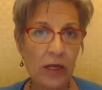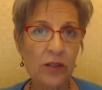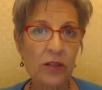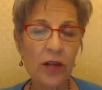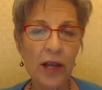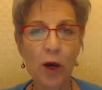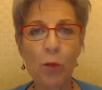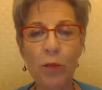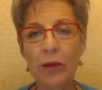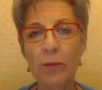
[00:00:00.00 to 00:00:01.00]
is to
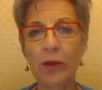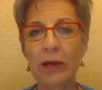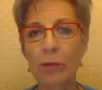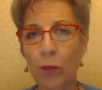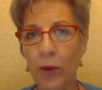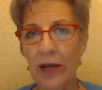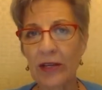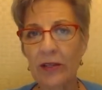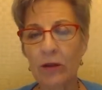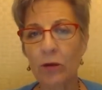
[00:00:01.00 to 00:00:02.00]
help people
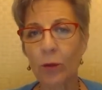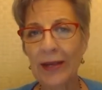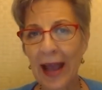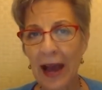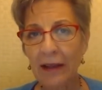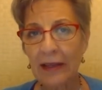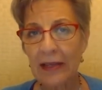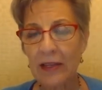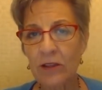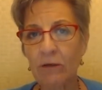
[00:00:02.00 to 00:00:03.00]
embrace the
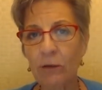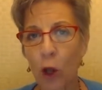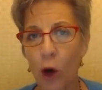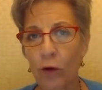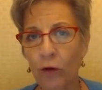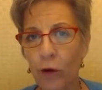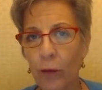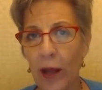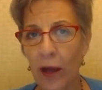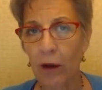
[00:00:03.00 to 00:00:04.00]
realities of
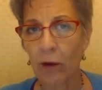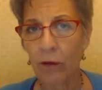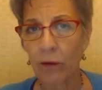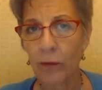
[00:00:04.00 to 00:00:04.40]
long-term health